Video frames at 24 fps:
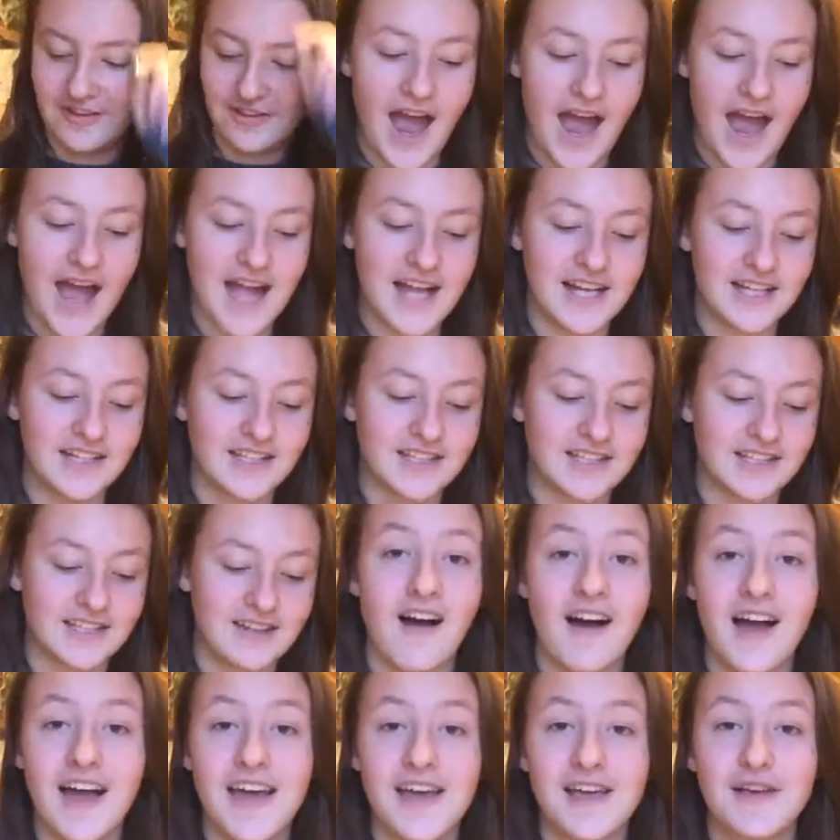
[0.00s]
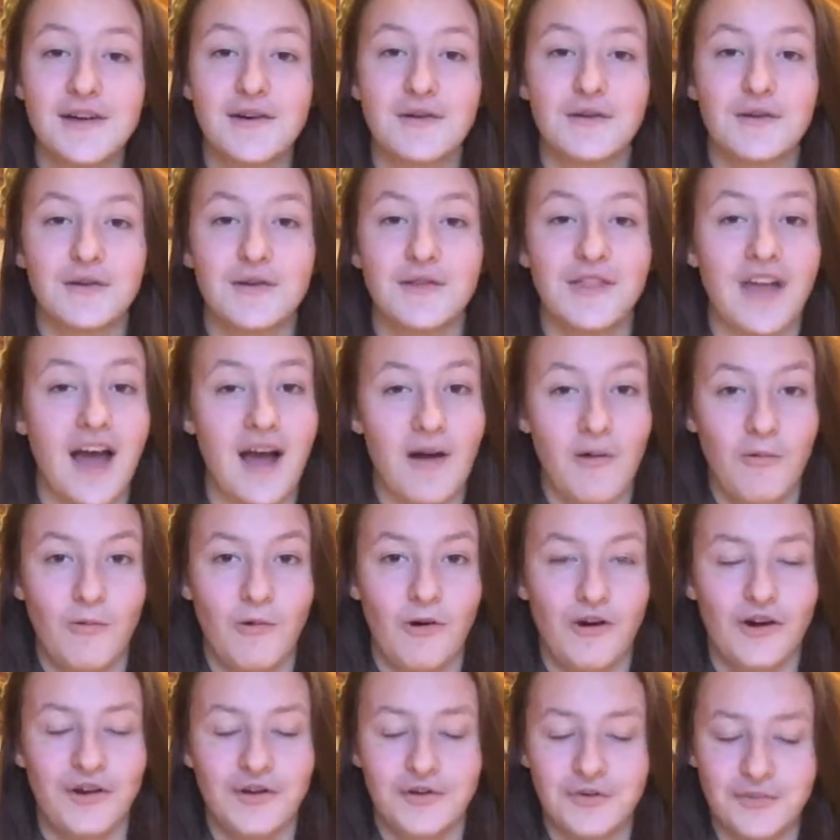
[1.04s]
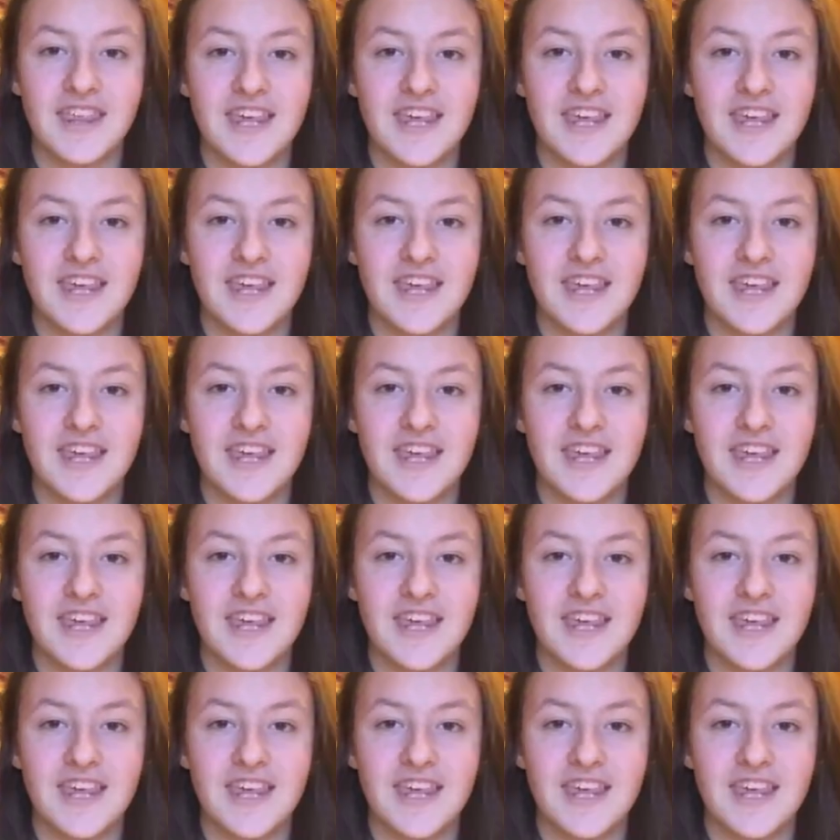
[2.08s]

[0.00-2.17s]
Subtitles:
And I call that one